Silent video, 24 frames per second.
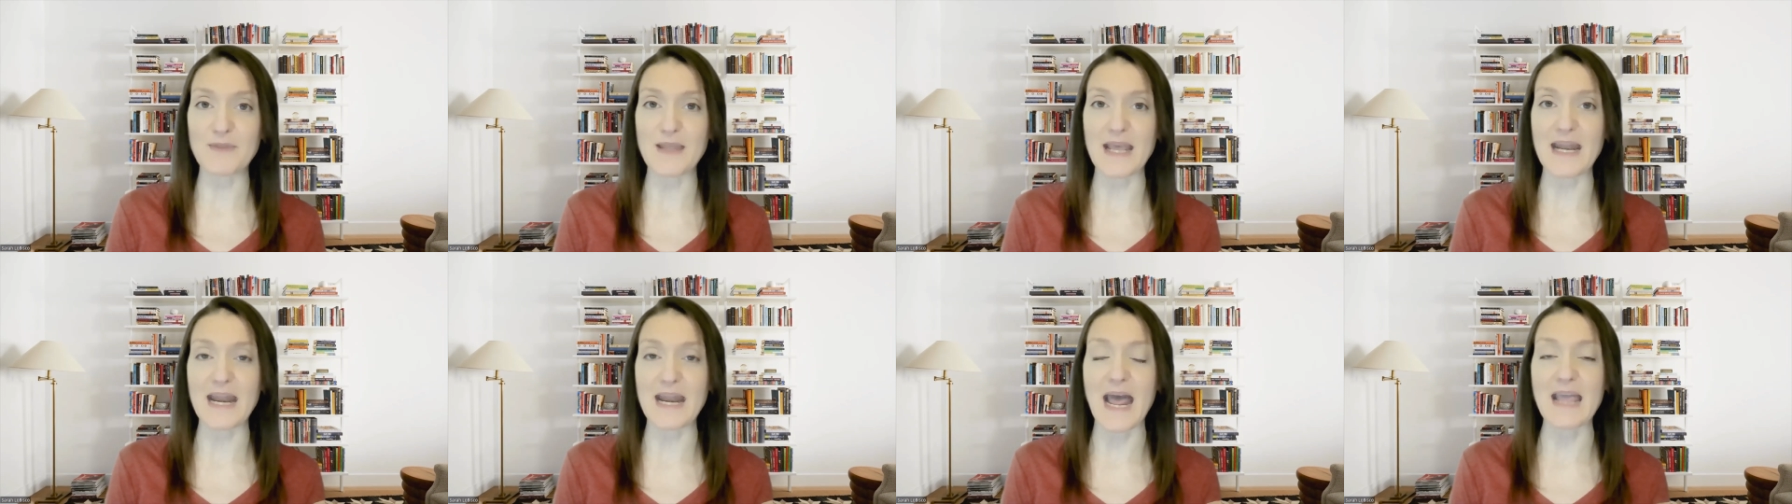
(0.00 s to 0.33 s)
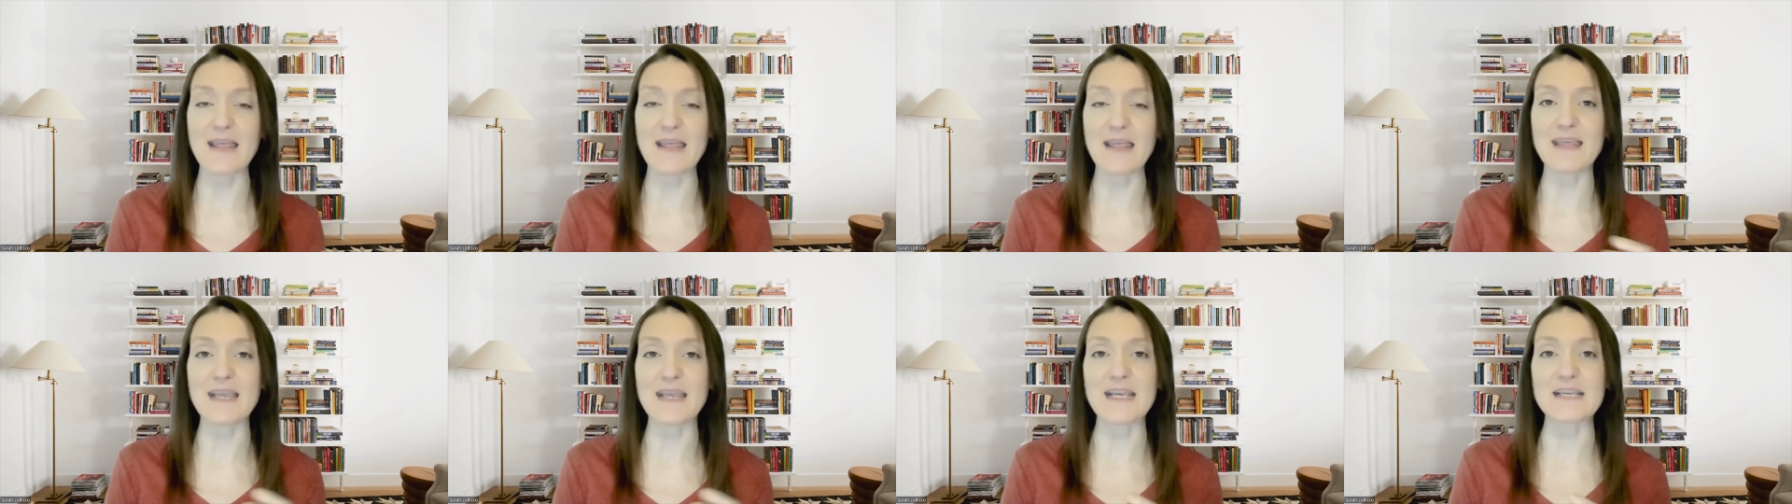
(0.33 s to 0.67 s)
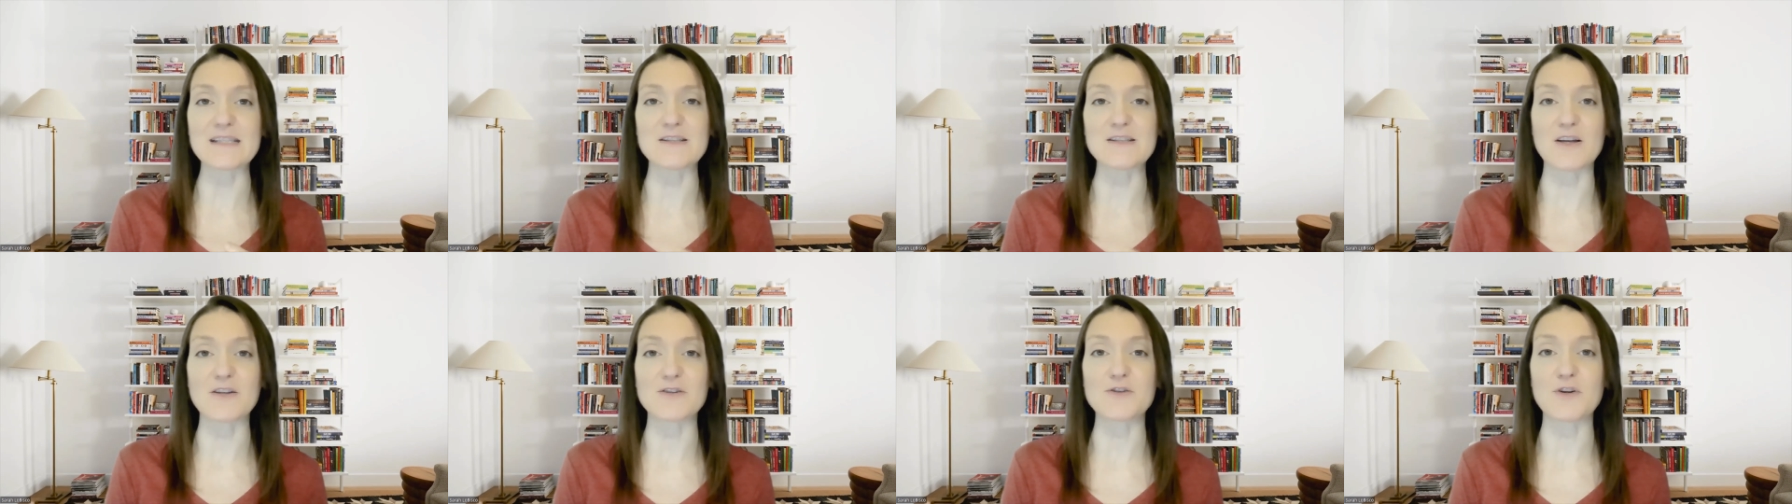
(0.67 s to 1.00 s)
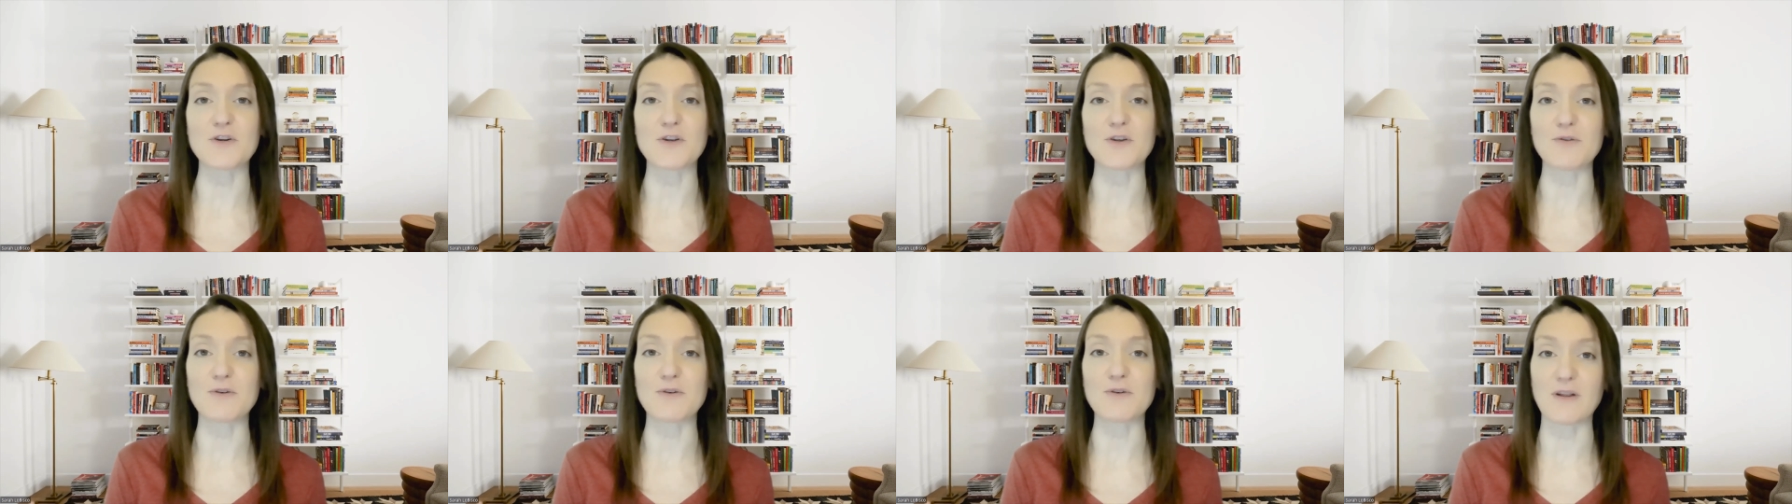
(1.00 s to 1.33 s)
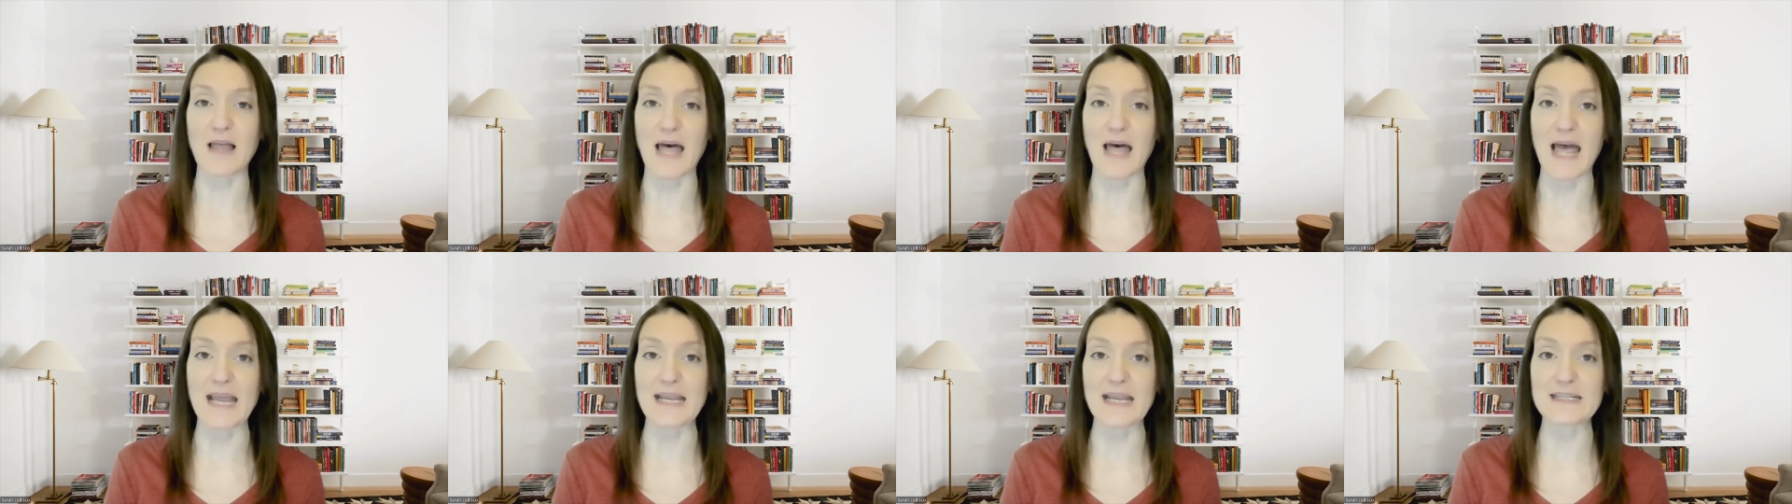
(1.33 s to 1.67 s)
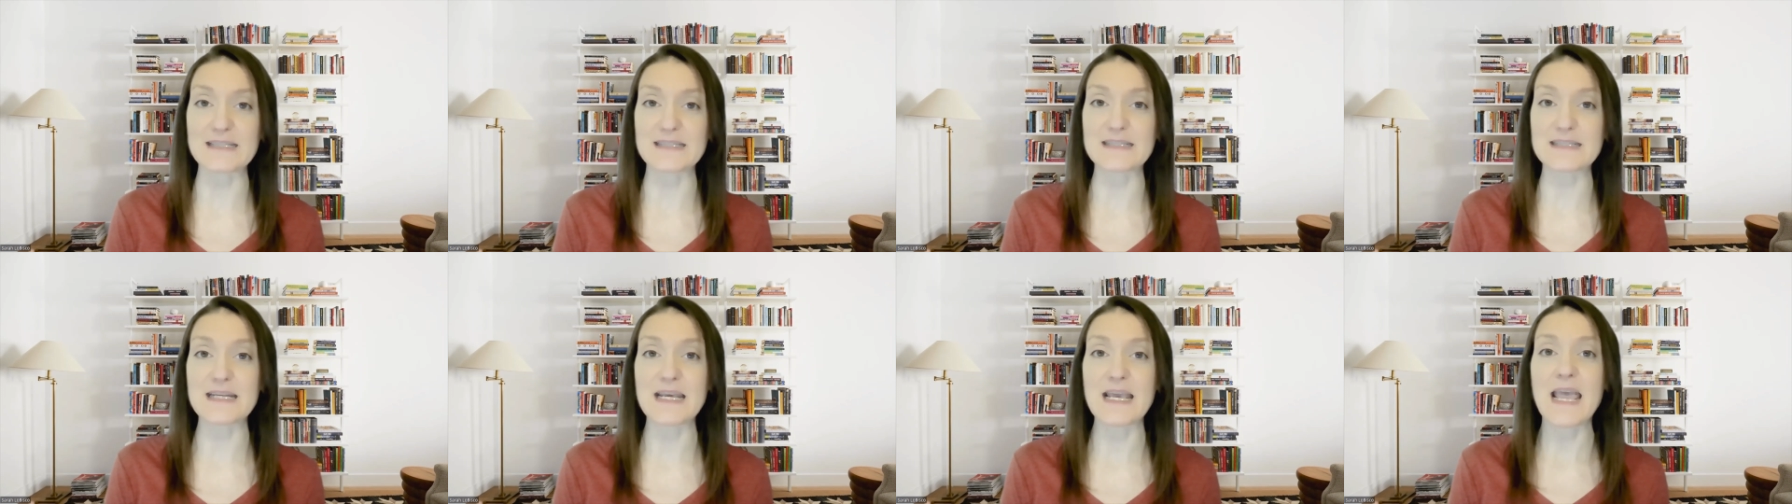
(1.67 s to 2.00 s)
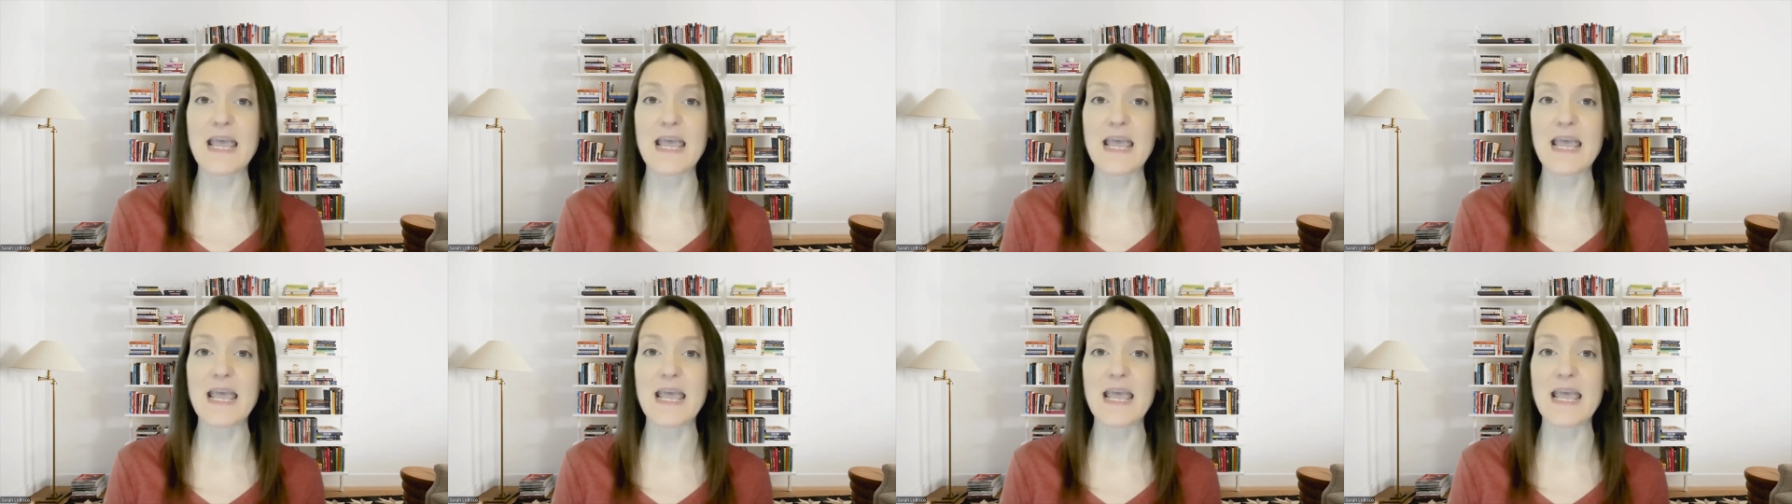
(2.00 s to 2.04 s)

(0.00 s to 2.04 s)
that I think is underutilized.